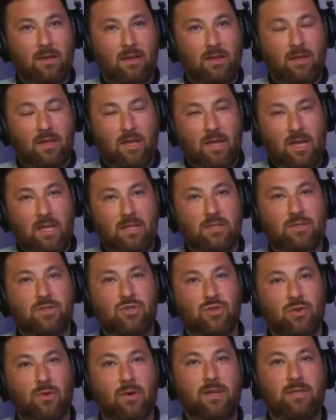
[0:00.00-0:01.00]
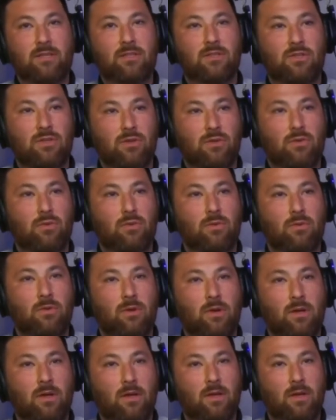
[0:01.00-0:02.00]
his choice to
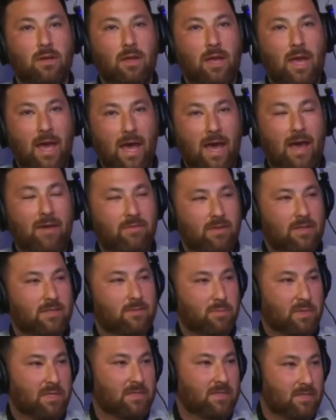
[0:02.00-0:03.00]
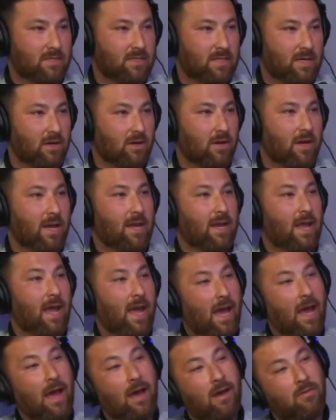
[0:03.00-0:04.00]
have his business here and
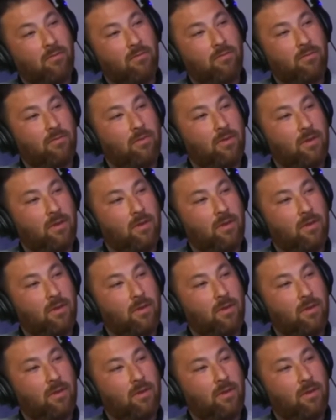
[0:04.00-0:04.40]
have